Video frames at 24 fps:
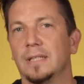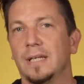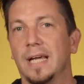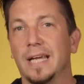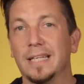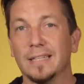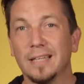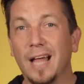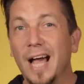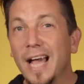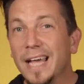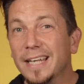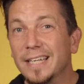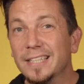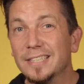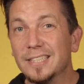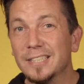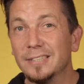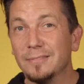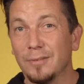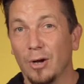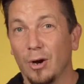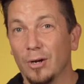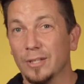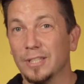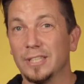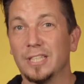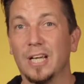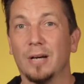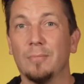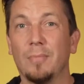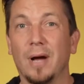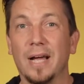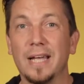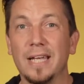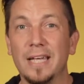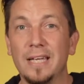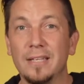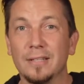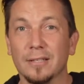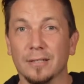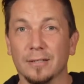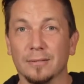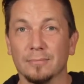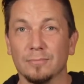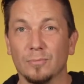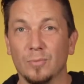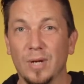And light isn't hard to come by
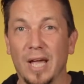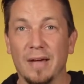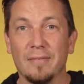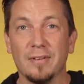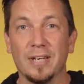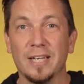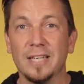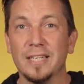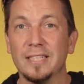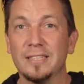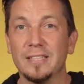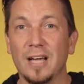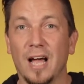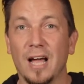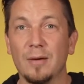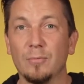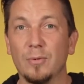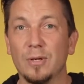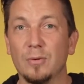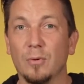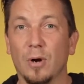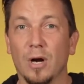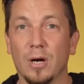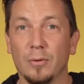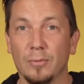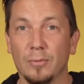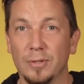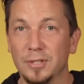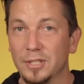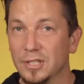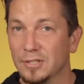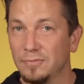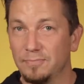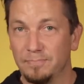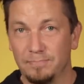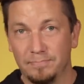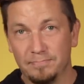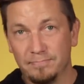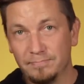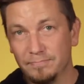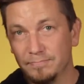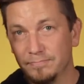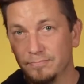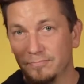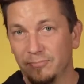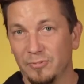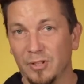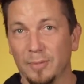either. We have it any time we want. We just
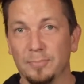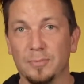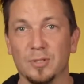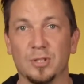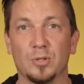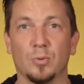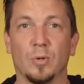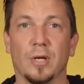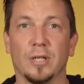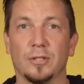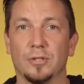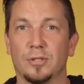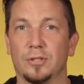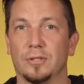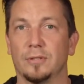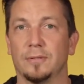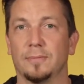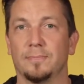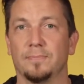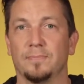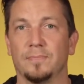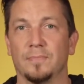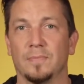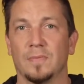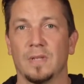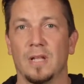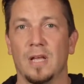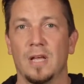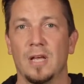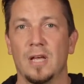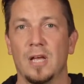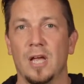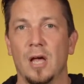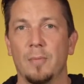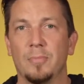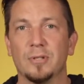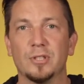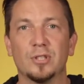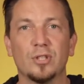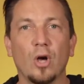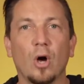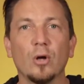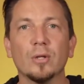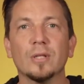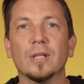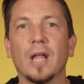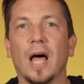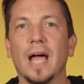flip the switch. But
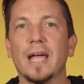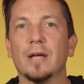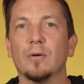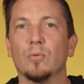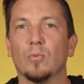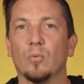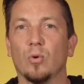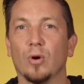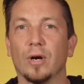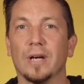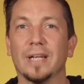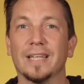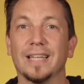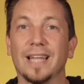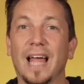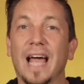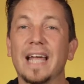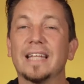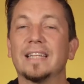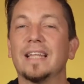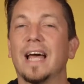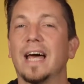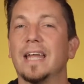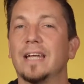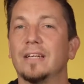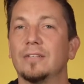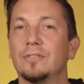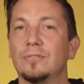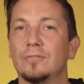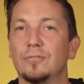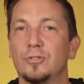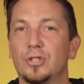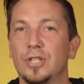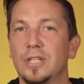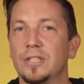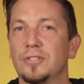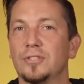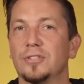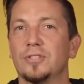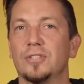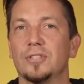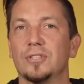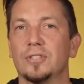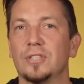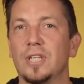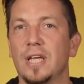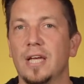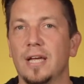salt and light weren't like that in
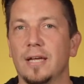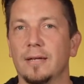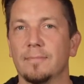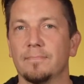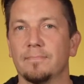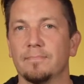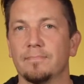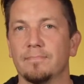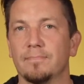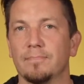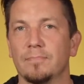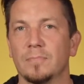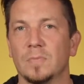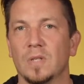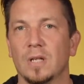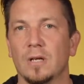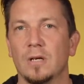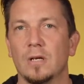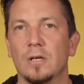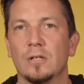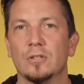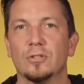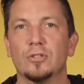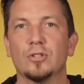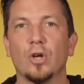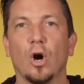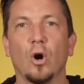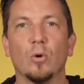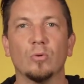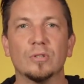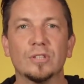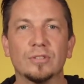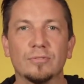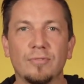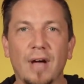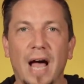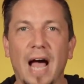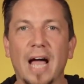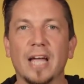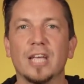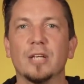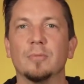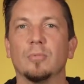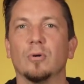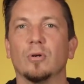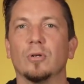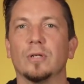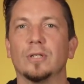Jesus' day. Salt was
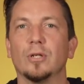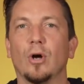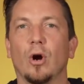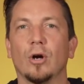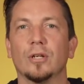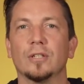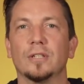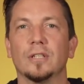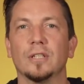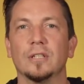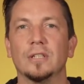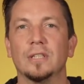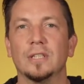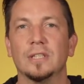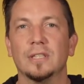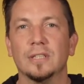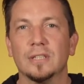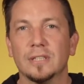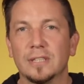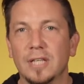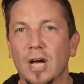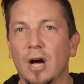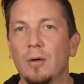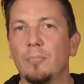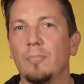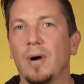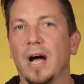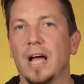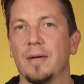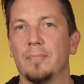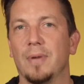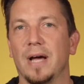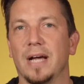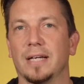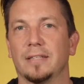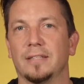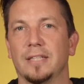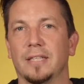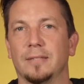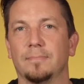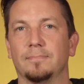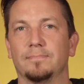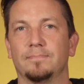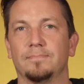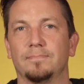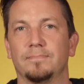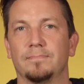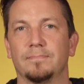valuable and hard to come by back then.
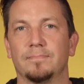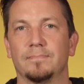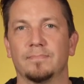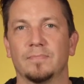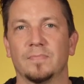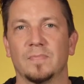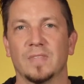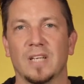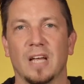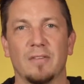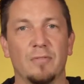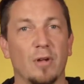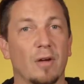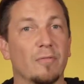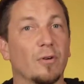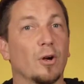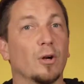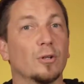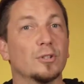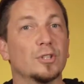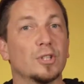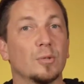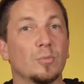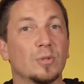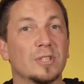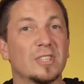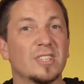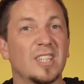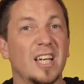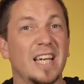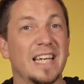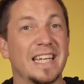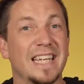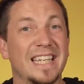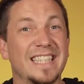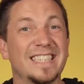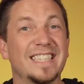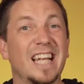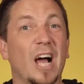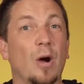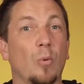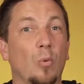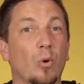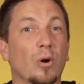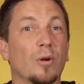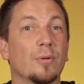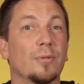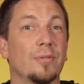Have you ever heard someone say he's not
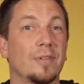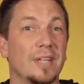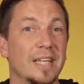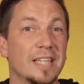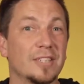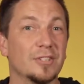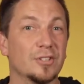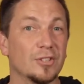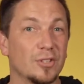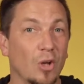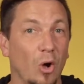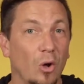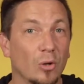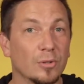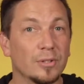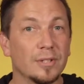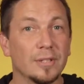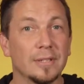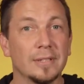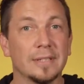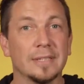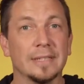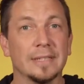worth his salt?